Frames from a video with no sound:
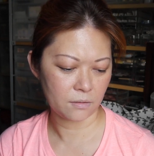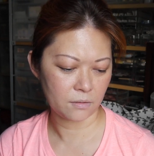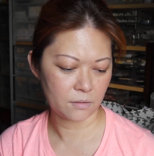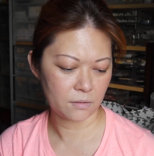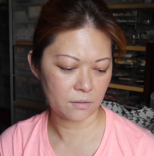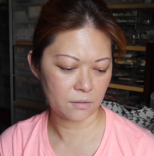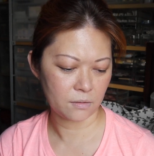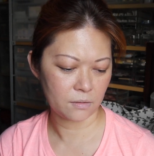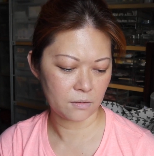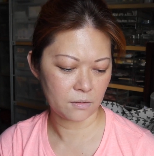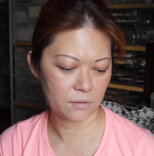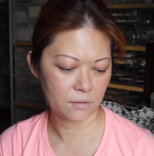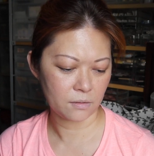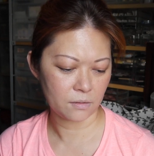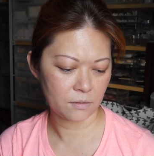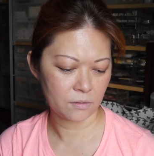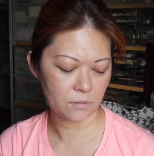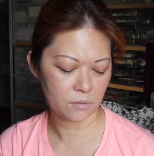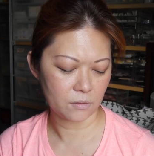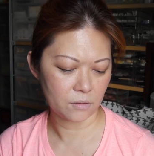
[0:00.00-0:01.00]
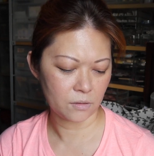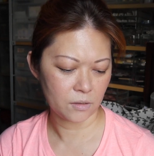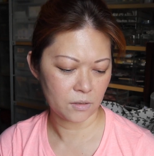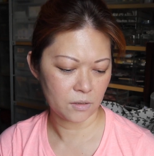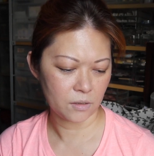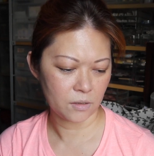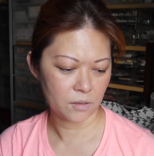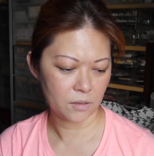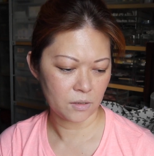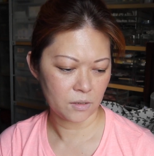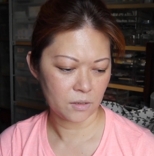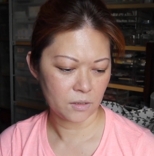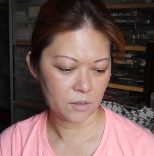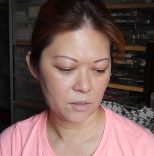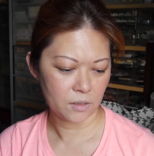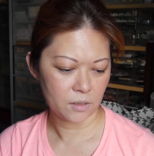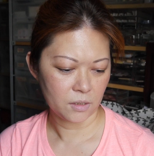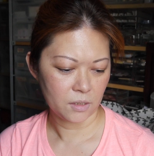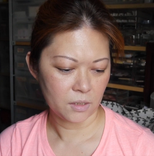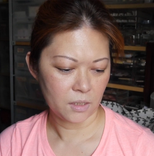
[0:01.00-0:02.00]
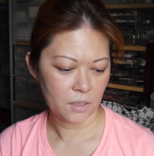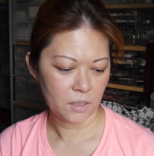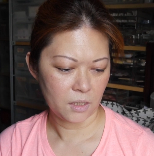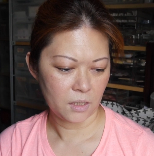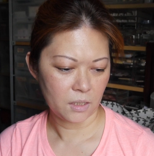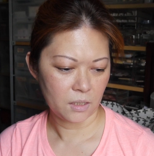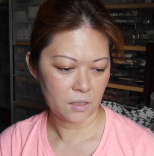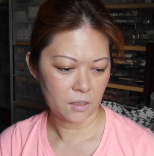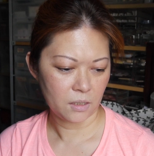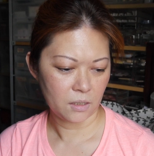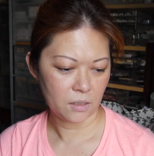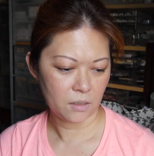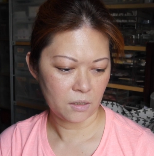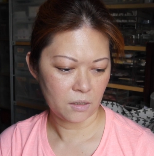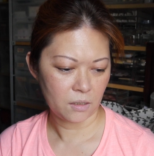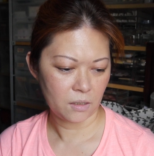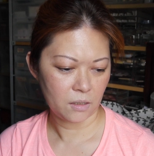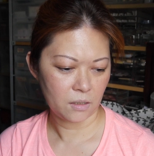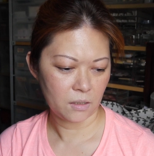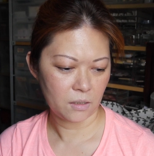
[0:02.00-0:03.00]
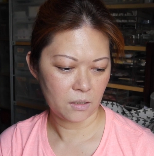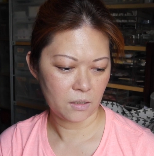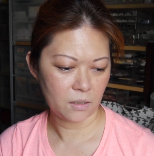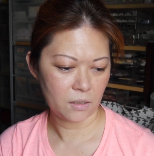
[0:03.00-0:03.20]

No one is speaking in this clip.